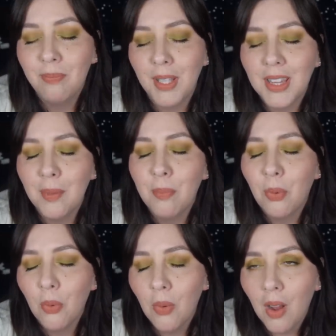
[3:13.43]
But the
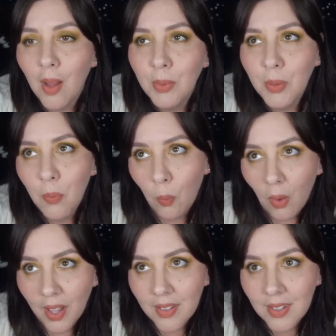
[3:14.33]
problem
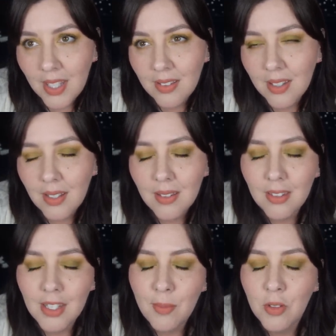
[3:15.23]
was he didn't
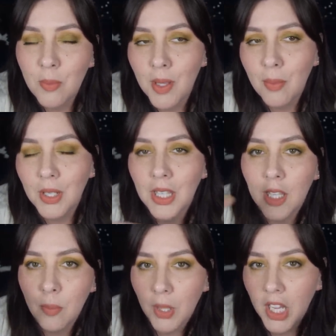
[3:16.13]
seem to be able to
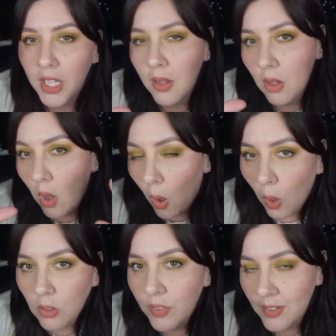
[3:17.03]
keep like
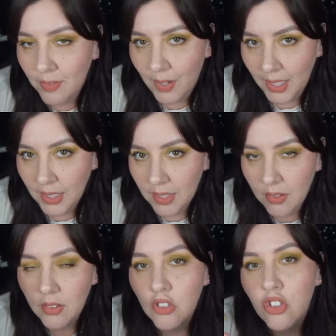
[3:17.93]
all of his
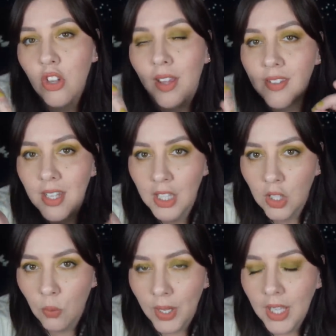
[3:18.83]
violence just in
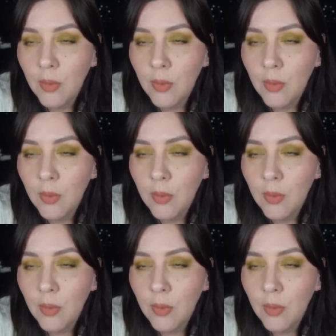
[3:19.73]
the ring.